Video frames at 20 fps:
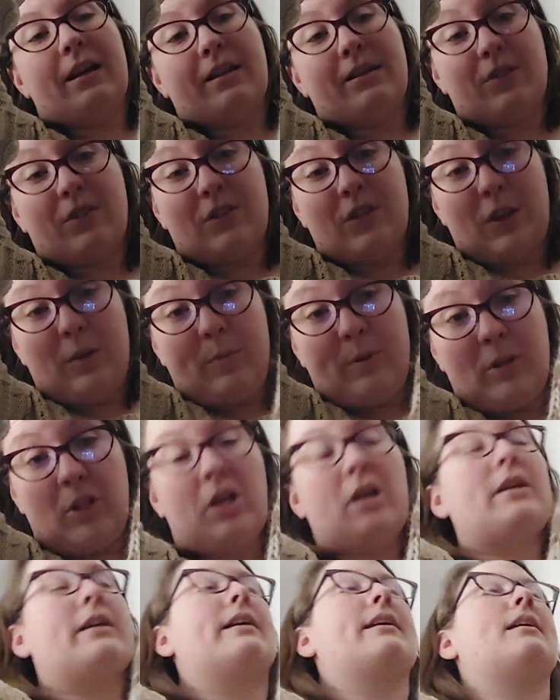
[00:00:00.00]
super
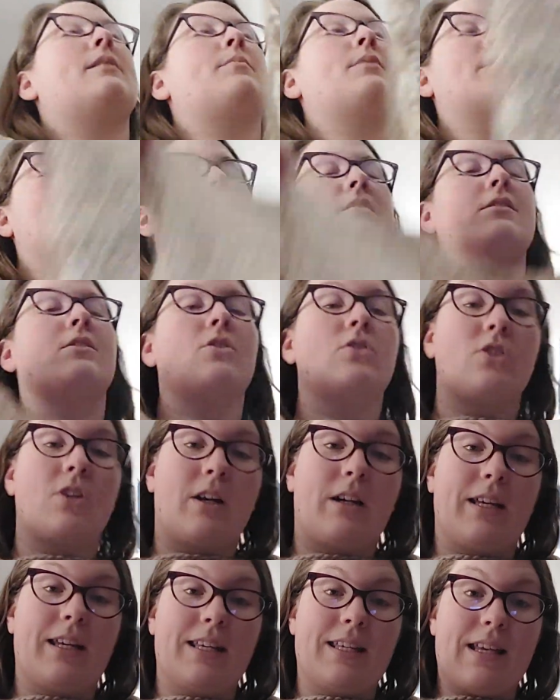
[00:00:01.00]
chunky because it's 2
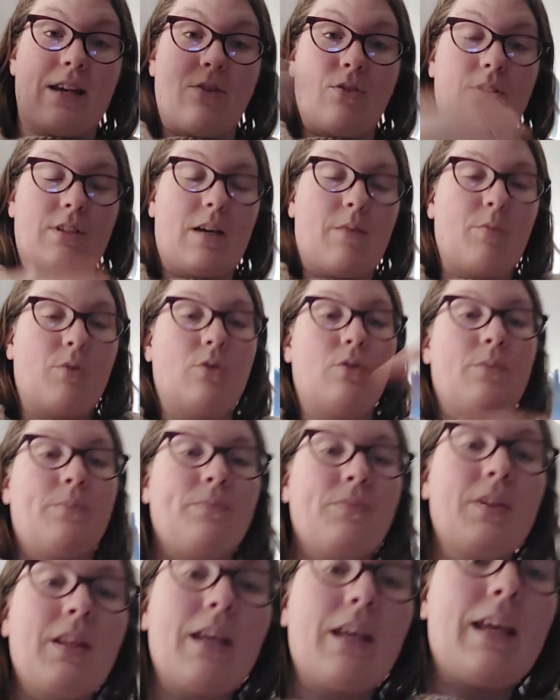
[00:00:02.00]
chunkies held double,
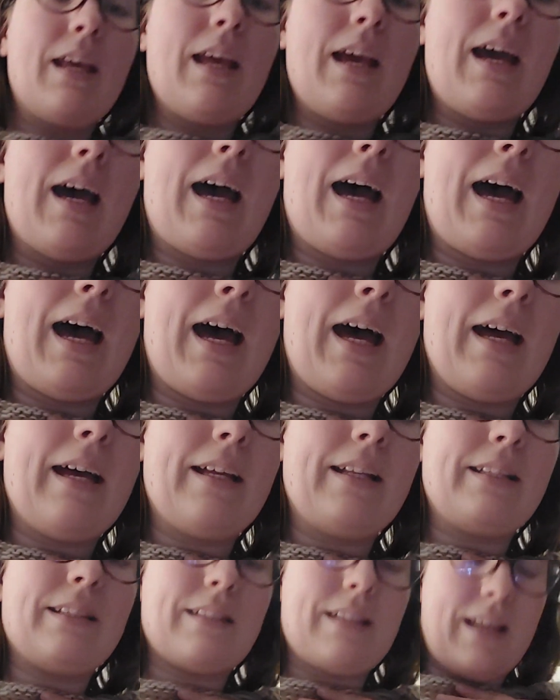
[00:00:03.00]

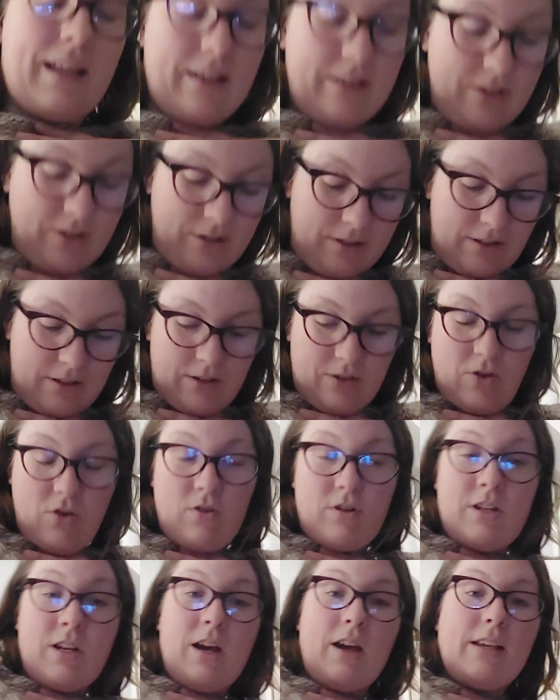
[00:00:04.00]
and it's got
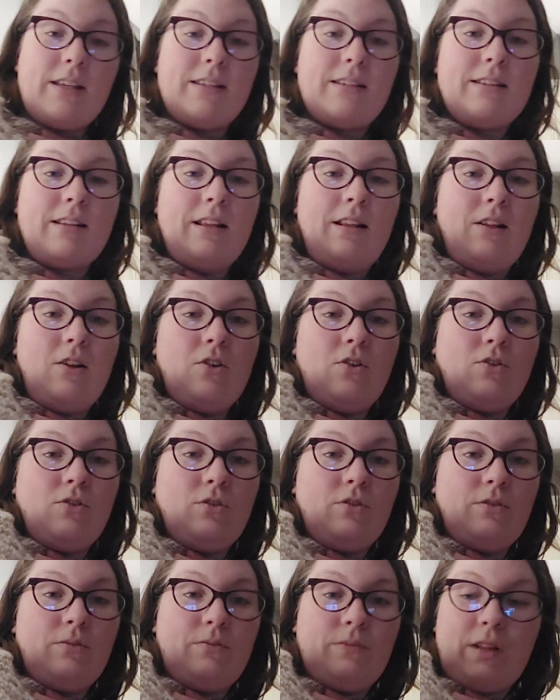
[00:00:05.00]
nice
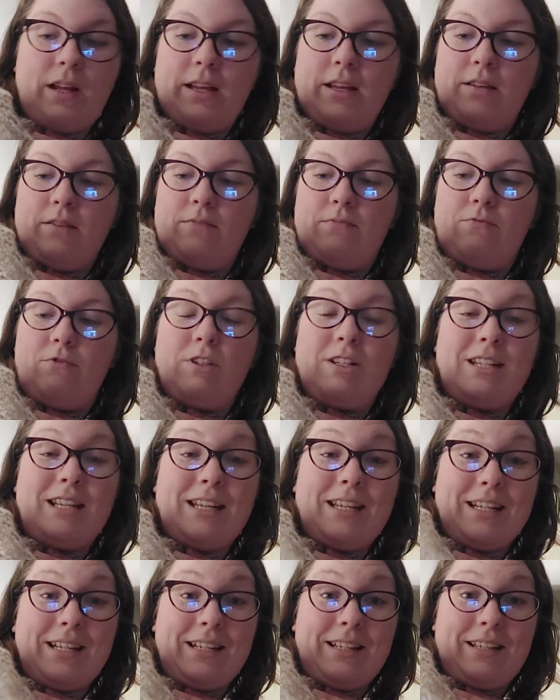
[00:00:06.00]
long, like
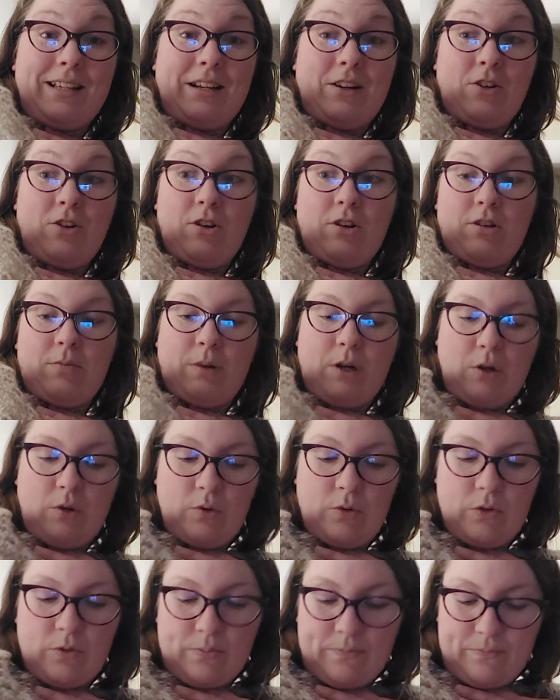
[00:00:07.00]
ridiculously long
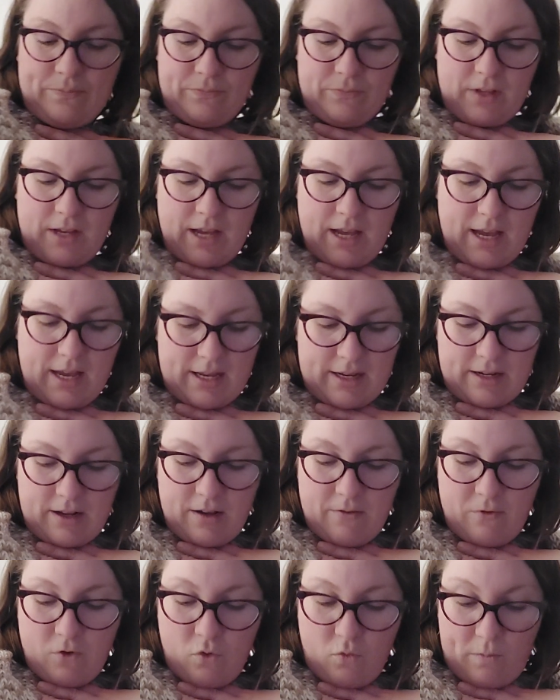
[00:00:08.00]
armholes, and
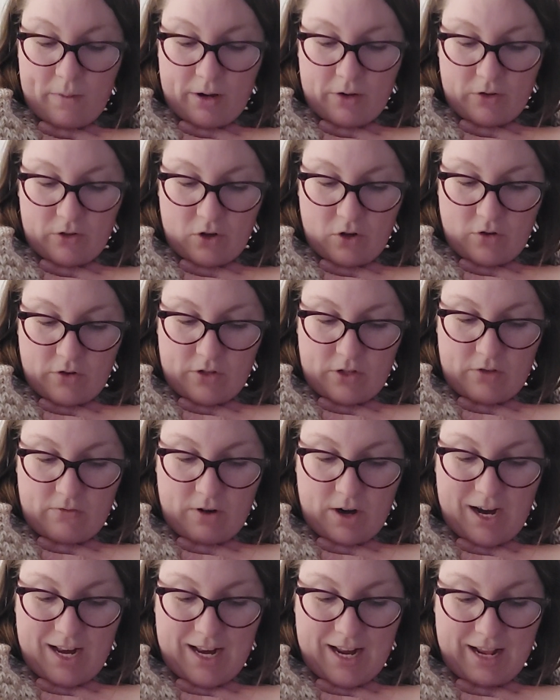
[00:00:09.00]
I've almost got to the
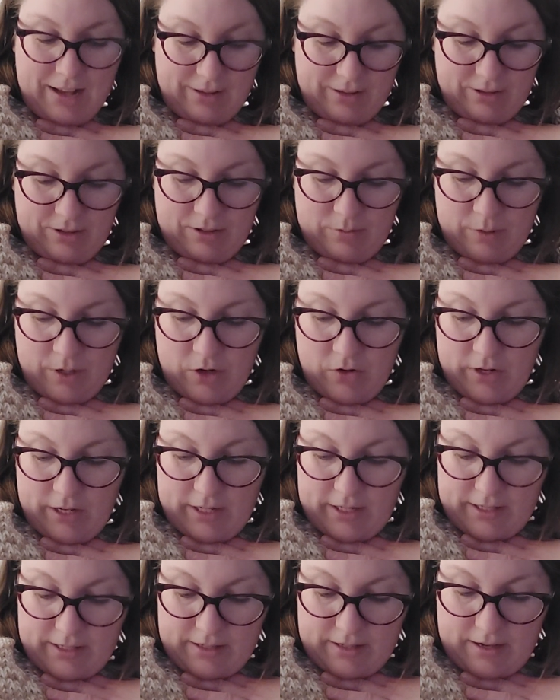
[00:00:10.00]
right length, to be
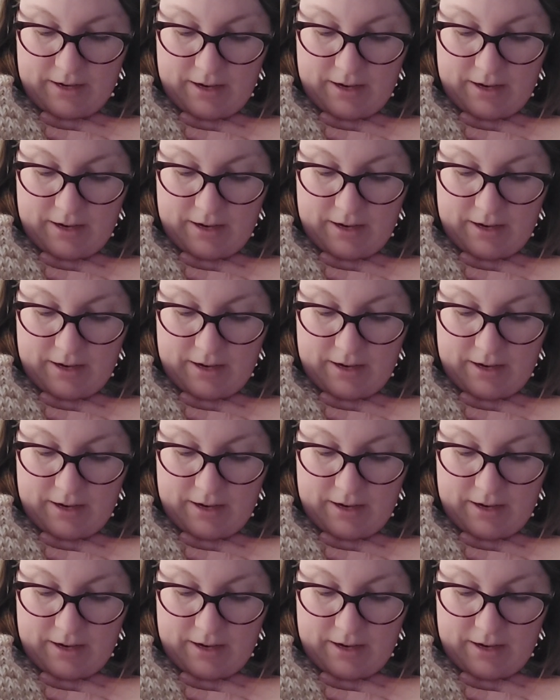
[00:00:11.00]
honest.